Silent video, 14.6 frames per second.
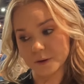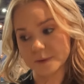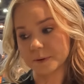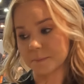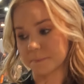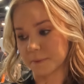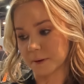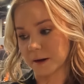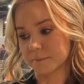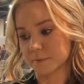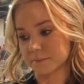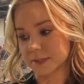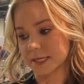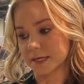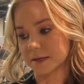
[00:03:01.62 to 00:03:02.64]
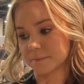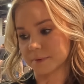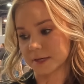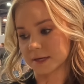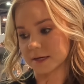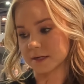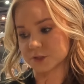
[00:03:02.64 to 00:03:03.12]
it would probably
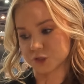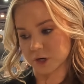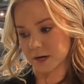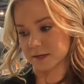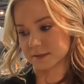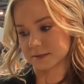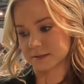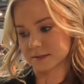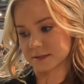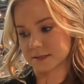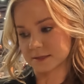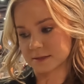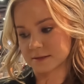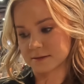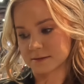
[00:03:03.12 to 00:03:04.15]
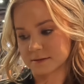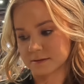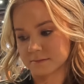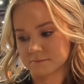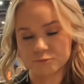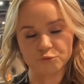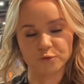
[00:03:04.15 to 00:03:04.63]
be just
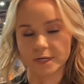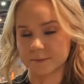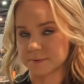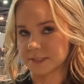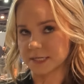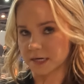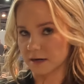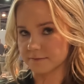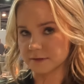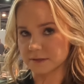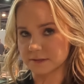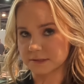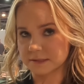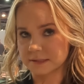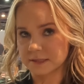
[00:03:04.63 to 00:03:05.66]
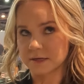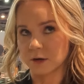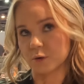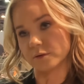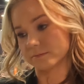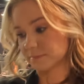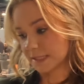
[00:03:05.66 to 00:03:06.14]
rib seat covers
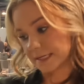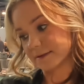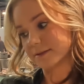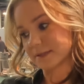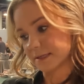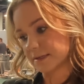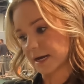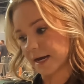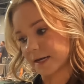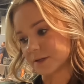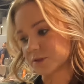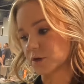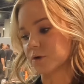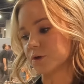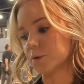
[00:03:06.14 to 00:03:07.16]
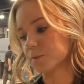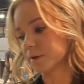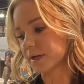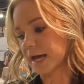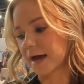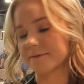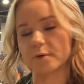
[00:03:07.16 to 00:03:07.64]
or this design, so you
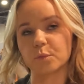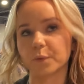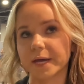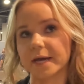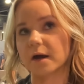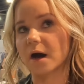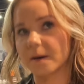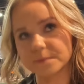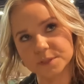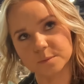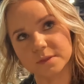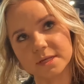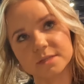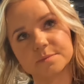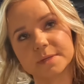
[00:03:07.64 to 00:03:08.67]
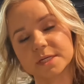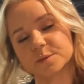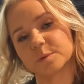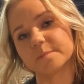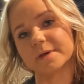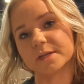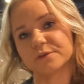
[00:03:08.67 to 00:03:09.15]
wouldn't have a wing option with this because
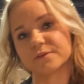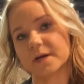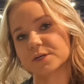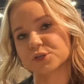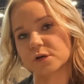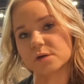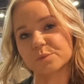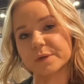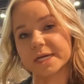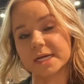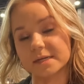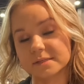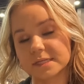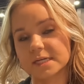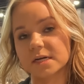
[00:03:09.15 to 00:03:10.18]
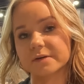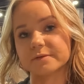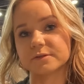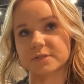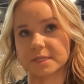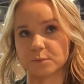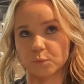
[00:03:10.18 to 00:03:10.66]
we manufacture our wing seat
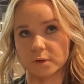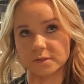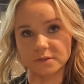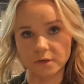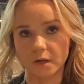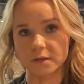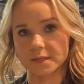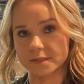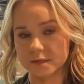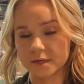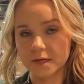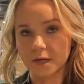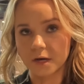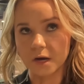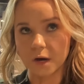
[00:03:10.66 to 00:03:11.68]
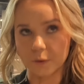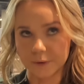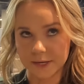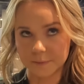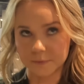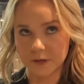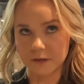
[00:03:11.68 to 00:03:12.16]
covers in one solid
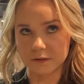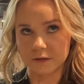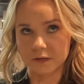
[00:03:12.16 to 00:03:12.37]
OEM cover.